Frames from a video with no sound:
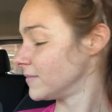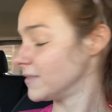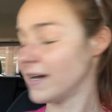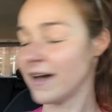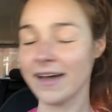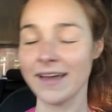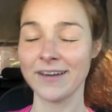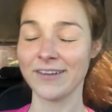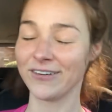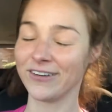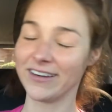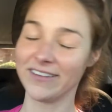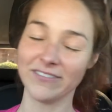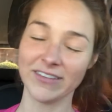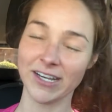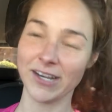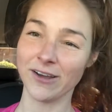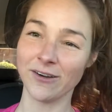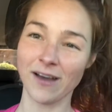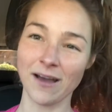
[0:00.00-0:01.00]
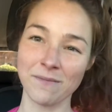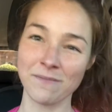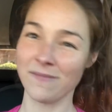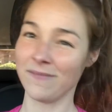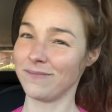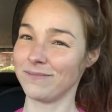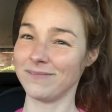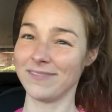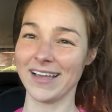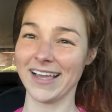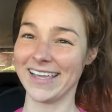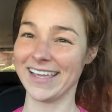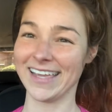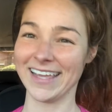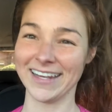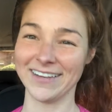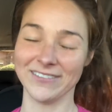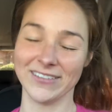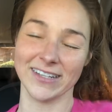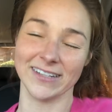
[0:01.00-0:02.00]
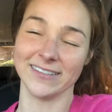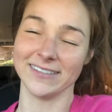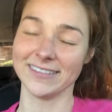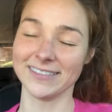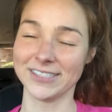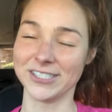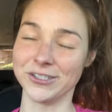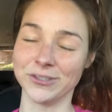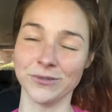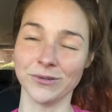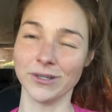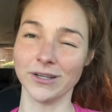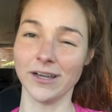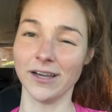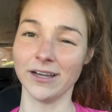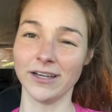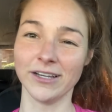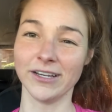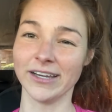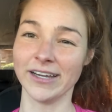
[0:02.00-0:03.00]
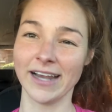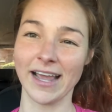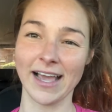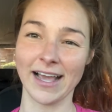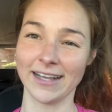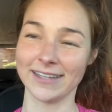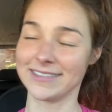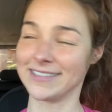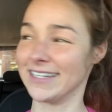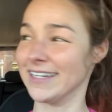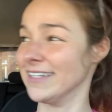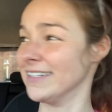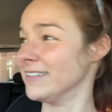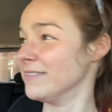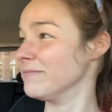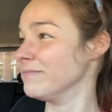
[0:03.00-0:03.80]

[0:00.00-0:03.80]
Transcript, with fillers: I don't even know, I can't even do a good exit.